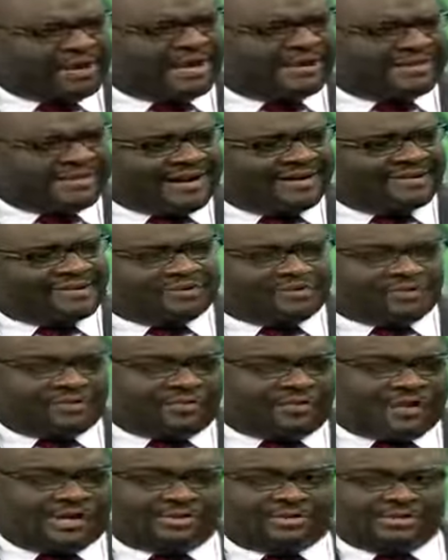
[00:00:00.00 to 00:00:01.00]
around you
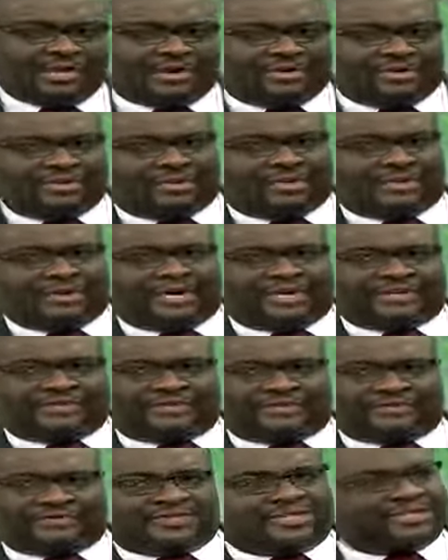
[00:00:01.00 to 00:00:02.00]
when you now go into
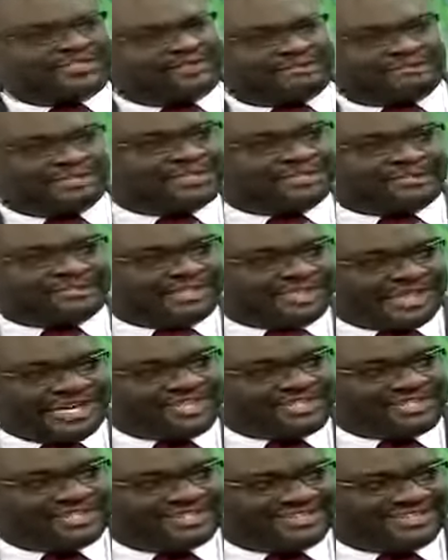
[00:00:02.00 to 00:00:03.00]
the phase of
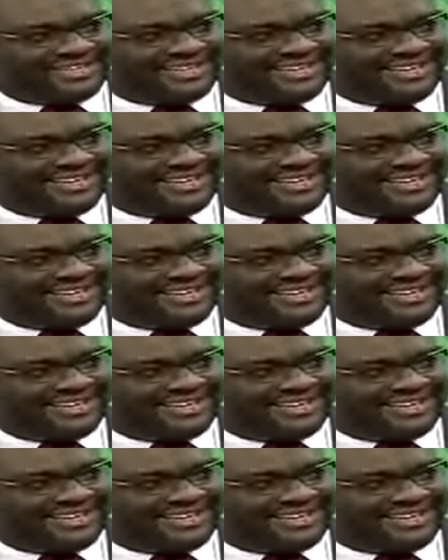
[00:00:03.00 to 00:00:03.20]
multiplication.